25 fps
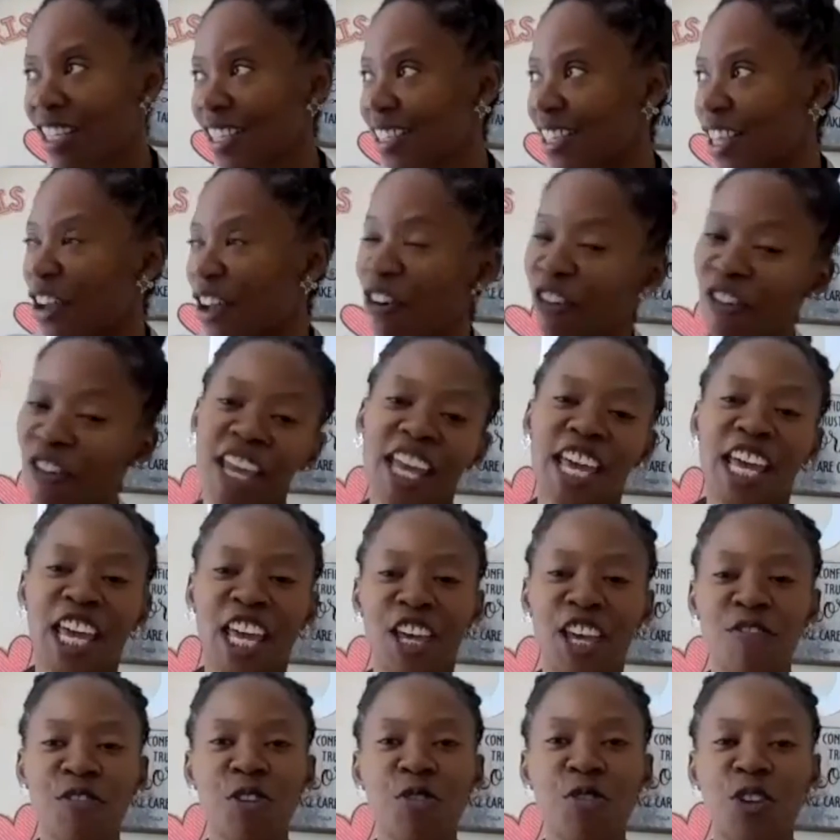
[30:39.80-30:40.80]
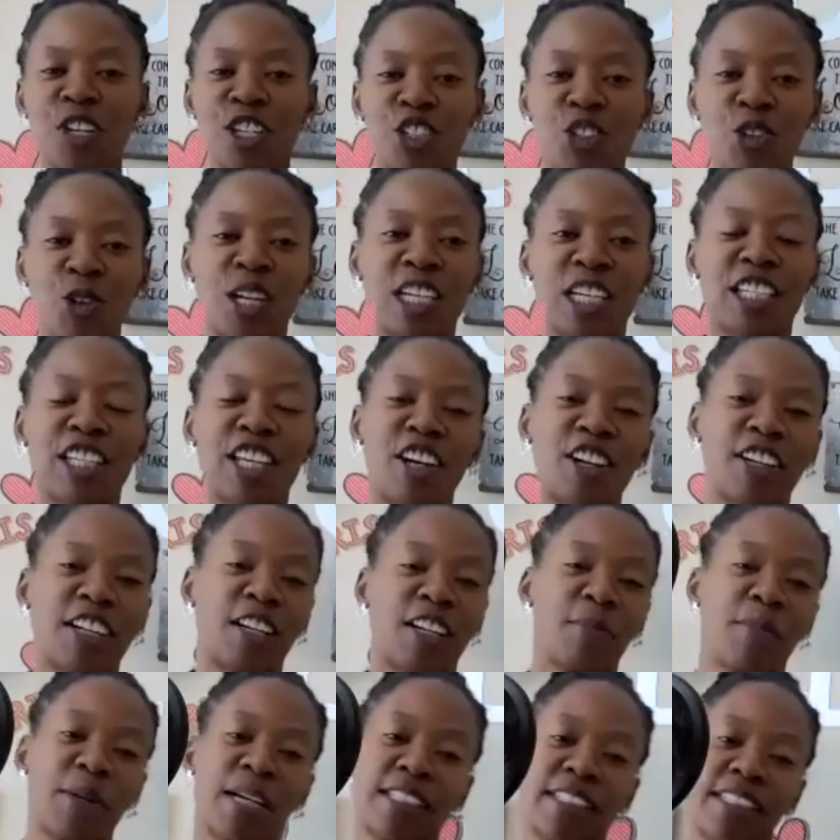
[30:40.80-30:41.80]
So if you enjoy learning
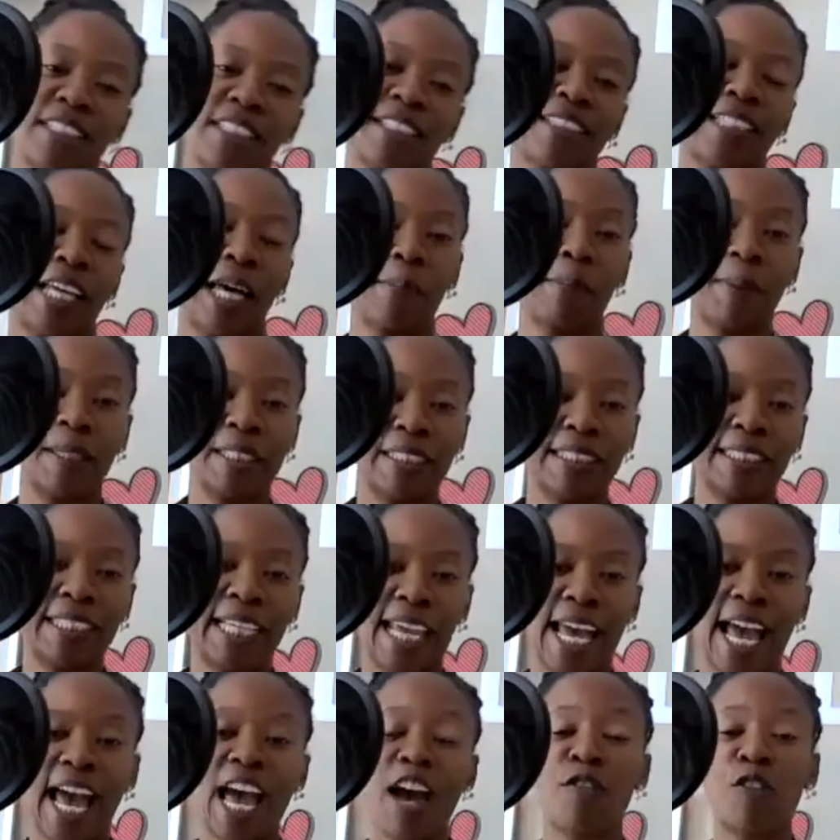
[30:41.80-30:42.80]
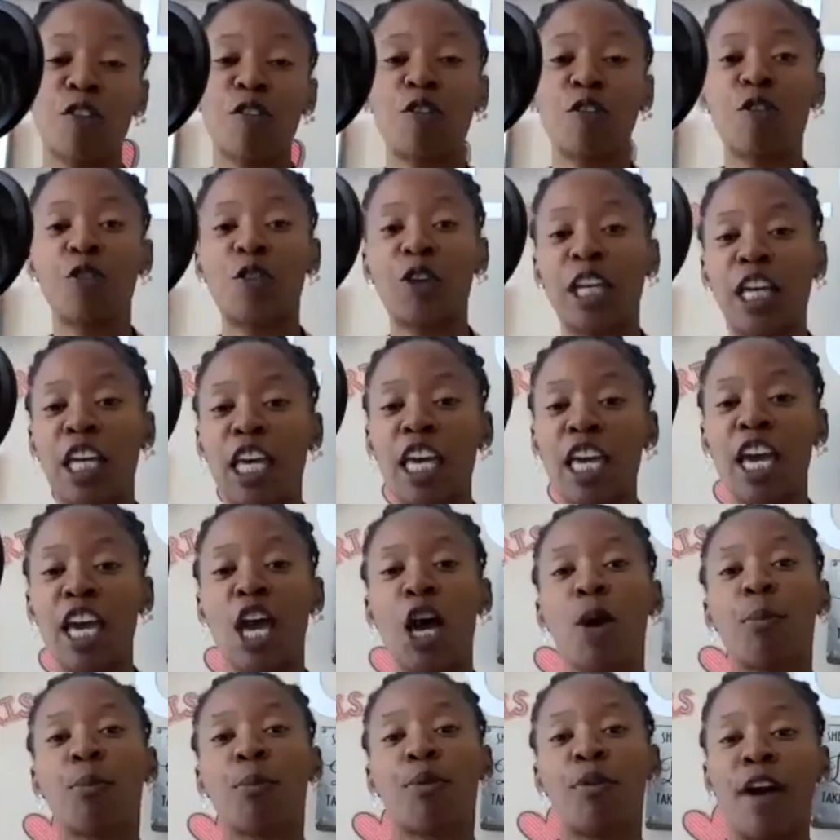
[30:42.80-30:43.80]
about this topic today, I have a free
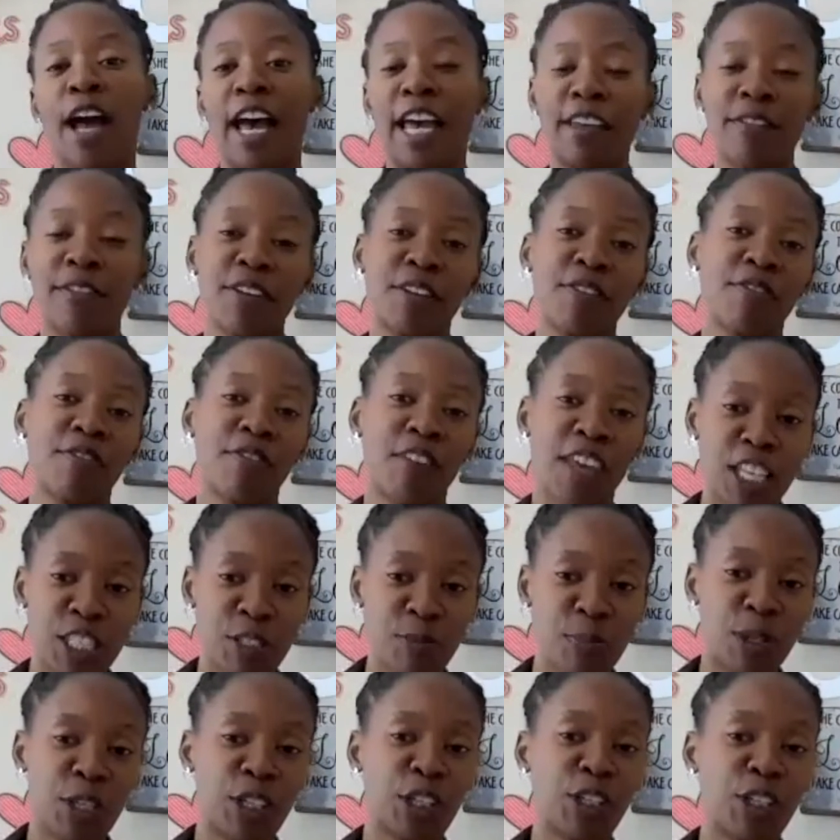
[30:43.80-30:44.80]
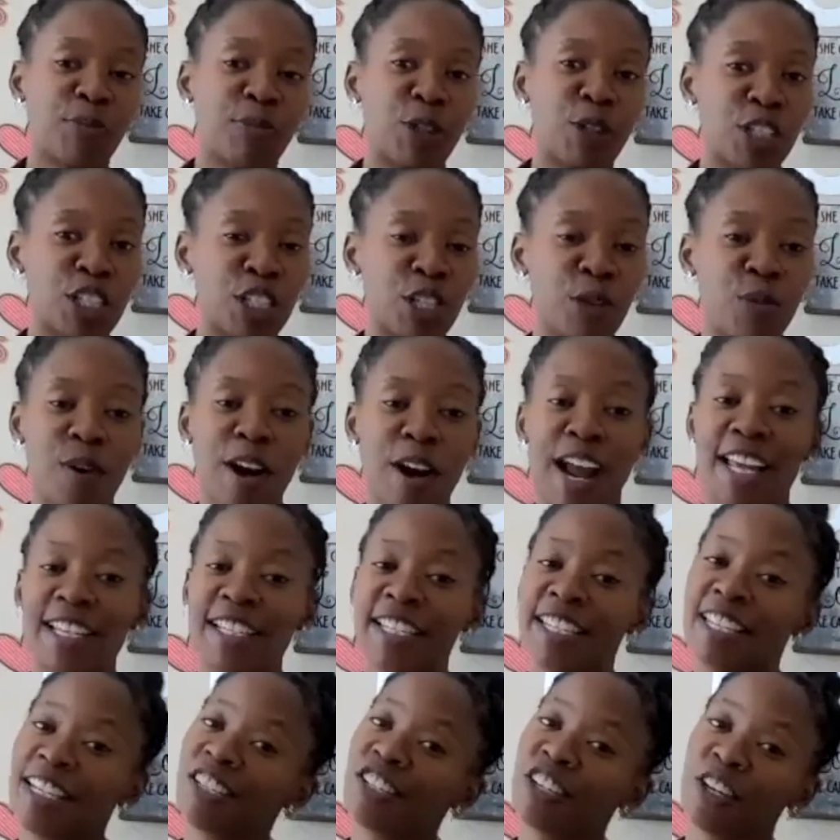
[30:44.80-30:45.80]
private Facebook community where I
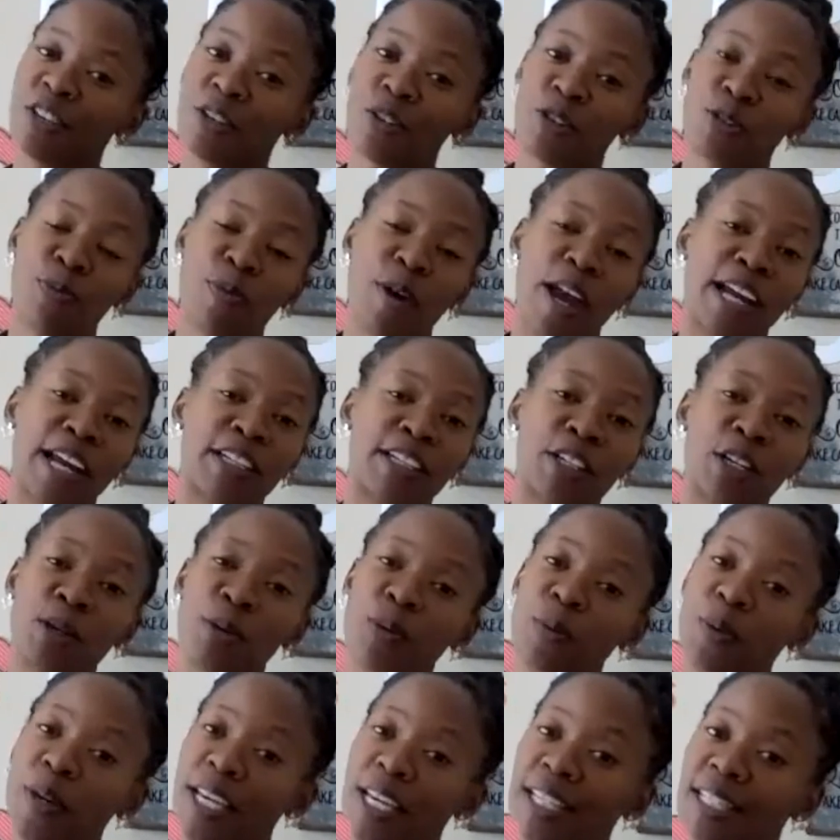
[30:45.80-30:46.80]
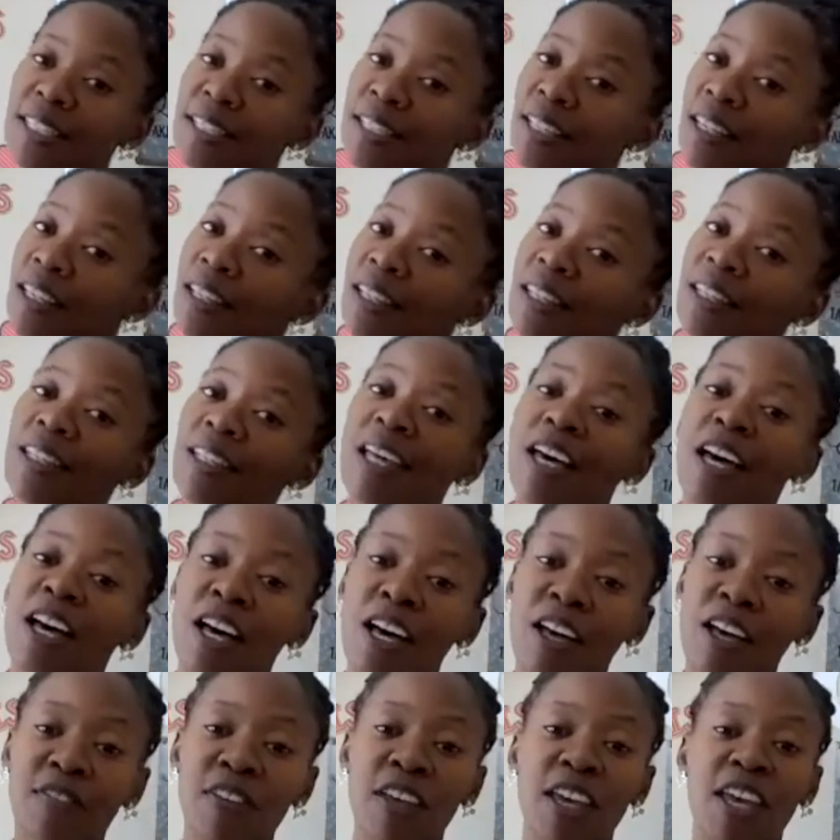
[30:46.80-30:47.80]
teach others practical ways to
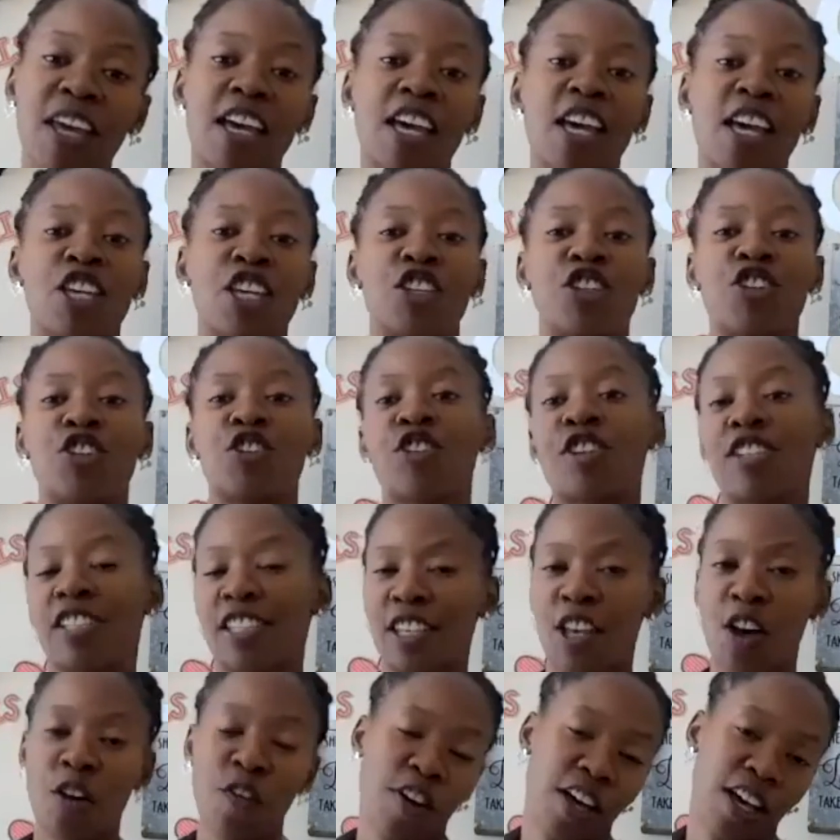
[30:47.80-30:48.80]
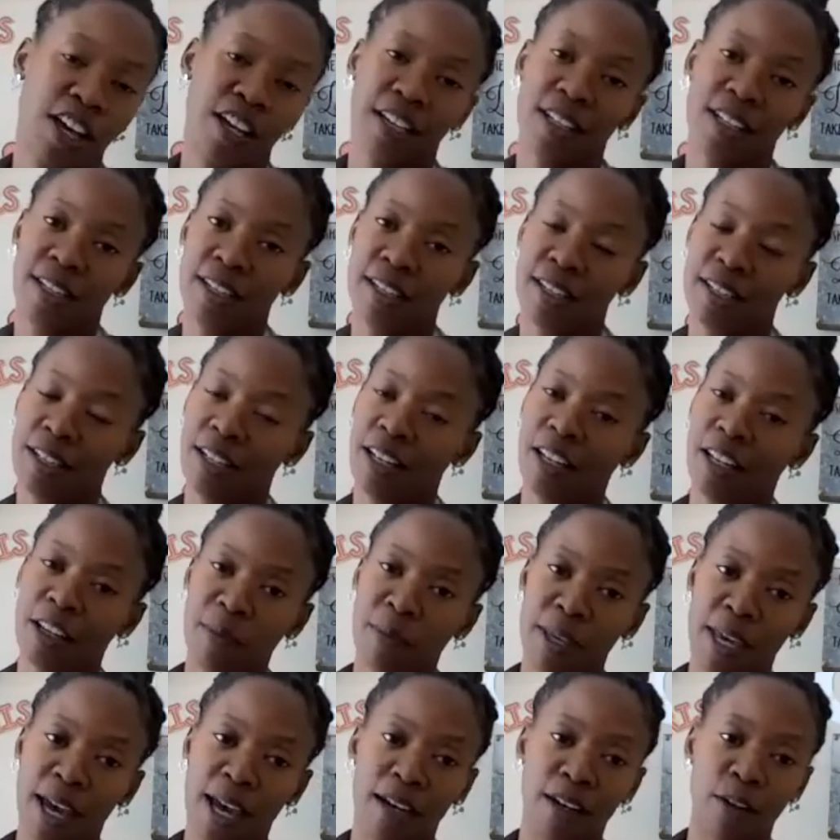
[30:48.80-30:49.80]
love yourself unconditionally
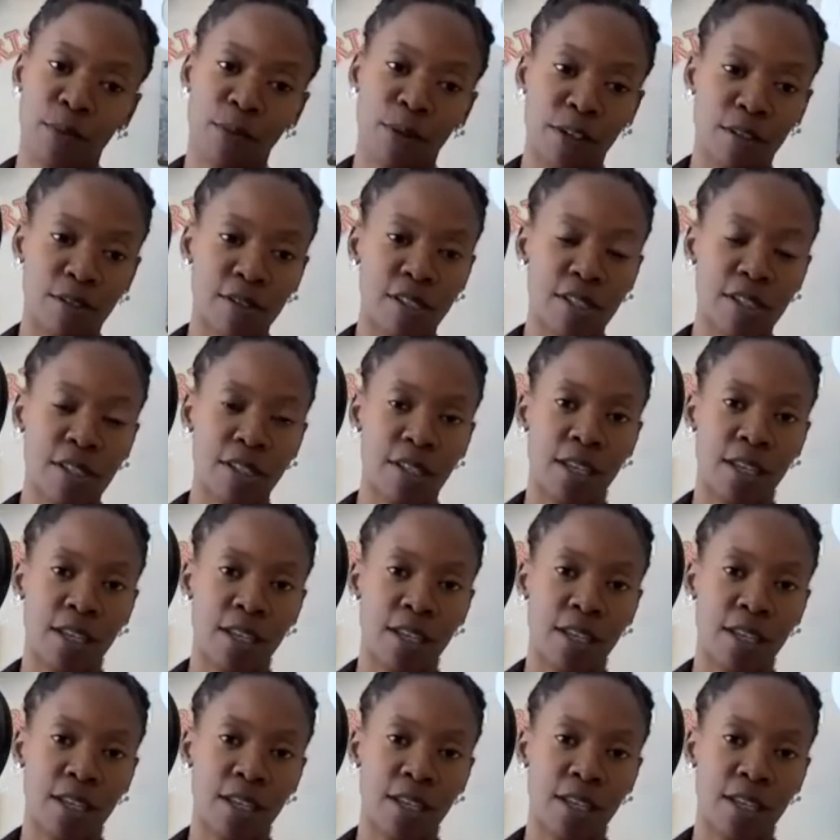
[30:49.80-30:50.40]
beyond abuse.